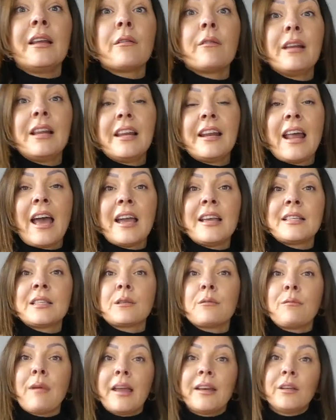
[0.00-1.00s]
really nice
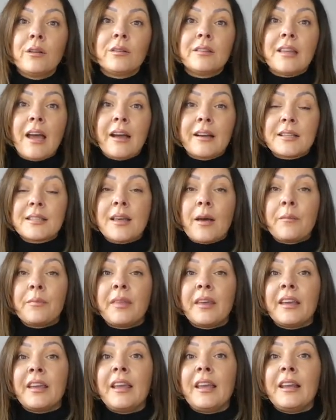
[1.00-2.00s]
when you tuck
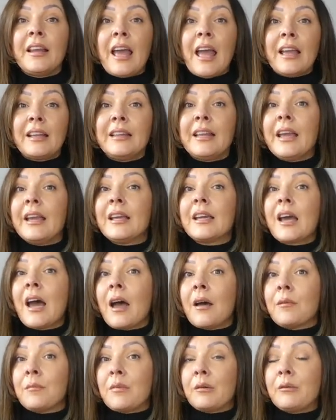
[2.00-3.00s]
something in, and they
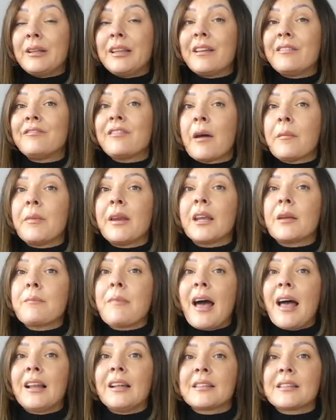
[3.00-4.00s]
come with a fabric
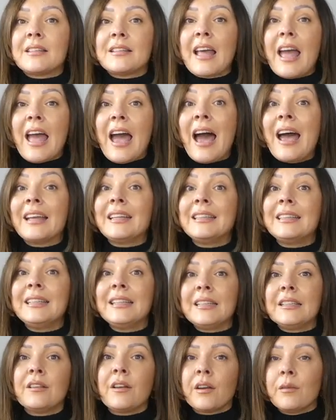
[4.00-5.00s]
belt that I
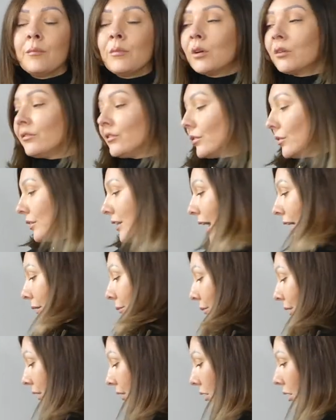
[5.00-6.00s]
did remove today
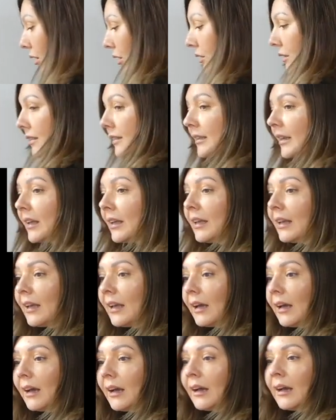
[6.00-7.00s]
because
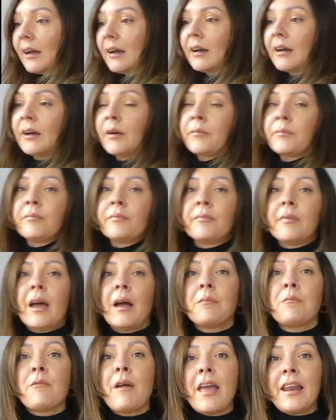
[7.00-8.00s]

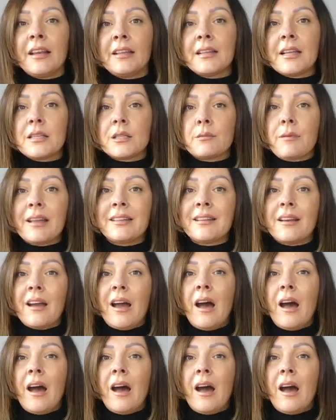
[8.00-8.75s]
I'm wearing the sweater